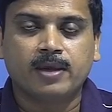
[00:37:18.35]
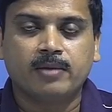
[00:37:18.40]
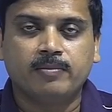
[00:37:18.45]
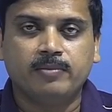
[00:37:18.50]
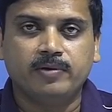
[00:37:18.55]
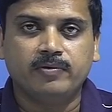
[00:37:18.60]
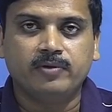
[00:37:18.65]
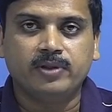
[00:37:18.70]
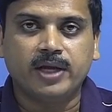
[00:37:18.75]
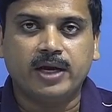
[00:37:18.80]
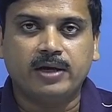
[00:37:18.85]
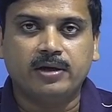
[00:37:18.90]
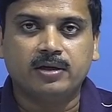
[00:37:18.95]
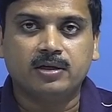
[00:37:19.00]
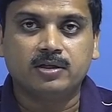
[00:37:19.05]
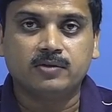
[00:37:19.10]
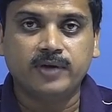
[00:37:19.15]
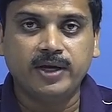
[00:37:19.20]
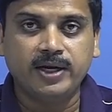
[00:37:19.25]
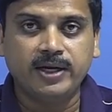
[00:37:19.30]
between the
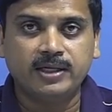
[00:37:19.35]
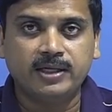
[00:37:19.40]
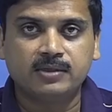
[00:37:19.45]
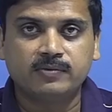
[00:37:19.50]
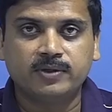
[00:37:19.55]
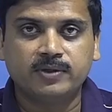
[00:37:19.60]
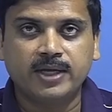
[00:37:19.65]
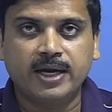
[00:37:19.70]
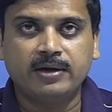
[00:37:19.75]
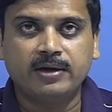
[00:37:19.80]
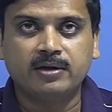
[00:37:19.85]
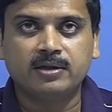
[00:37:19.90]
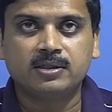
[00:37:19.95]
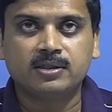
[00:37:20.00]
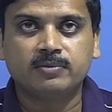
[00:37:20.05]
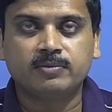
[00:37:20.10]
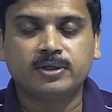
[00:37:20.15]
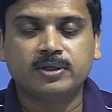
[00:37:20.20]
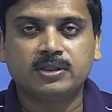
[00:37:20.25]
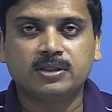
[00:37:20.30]
antennas, whereas when the antenna
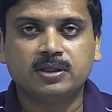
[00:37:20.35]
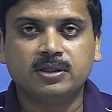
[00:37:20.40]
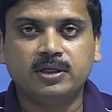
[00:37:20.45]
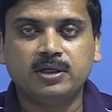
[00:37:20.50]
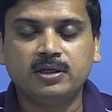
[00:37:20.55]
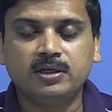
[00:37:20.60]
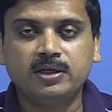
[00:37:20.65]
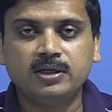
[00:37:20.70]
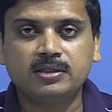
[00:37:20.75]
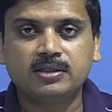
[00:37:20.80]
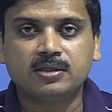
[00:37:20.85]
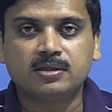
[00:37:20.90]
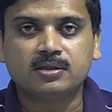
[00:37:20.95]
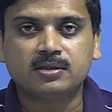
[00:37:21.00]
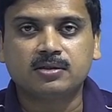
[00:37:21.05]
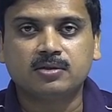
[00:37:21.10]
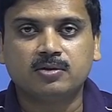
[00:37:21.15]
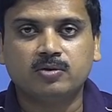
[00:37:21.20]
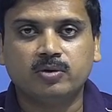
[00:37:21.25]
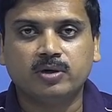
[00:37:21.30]
separation increases,
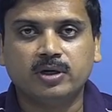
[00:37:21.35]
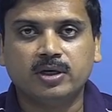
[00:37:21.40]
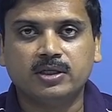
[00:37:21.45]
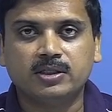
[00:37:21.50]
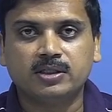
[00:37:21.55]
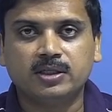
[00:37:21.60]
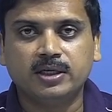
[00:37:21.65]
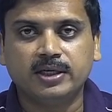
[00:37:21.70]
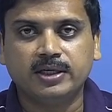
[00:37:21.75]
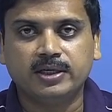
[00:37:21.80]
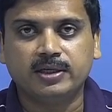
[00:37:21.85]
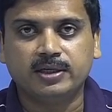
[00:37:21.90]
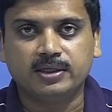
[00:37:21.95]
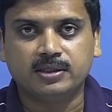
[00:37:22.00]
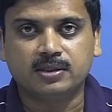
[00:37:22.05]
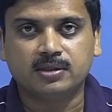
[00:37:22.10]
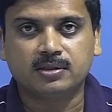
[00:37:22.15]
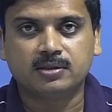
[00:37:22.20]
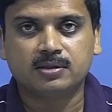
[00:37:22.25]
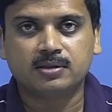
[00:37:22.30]
correlation
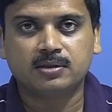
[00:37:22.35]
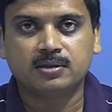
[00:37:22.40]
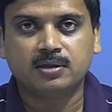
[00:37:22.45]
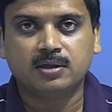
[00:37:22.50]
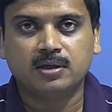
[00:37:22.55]
decreases.